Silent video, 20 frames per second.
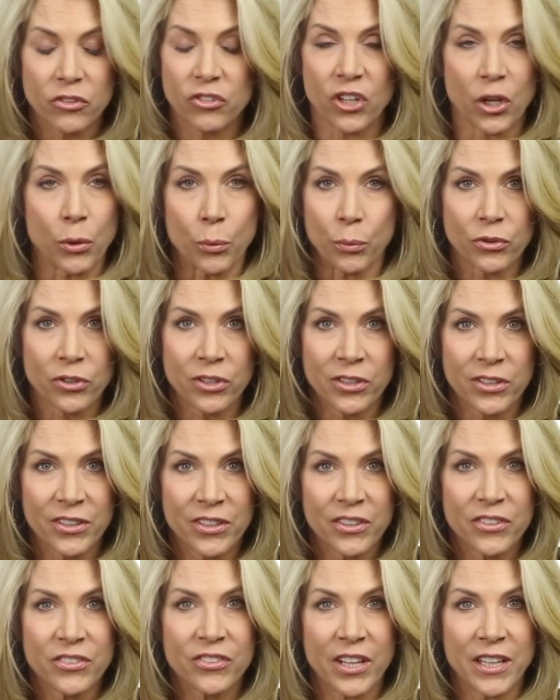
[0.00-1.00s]
Don't.
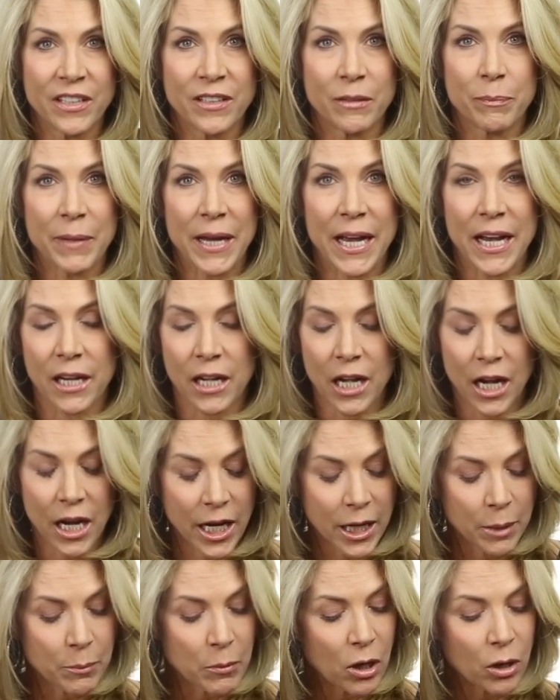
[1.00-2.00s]
Send it back.
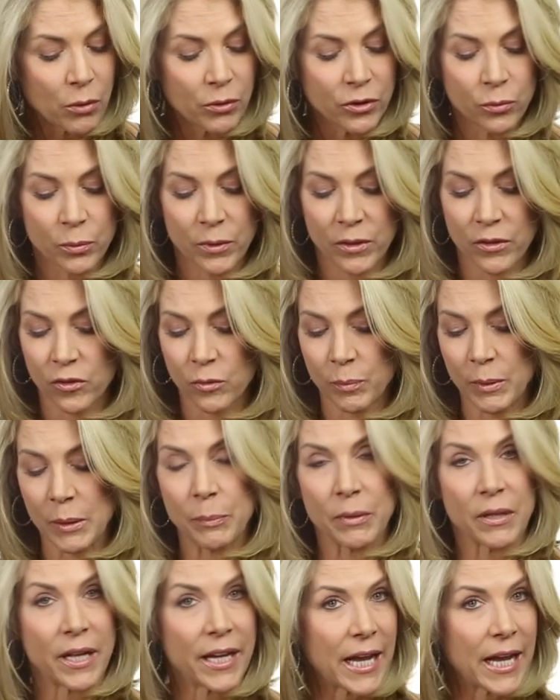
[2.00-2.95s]
I am always one of those people,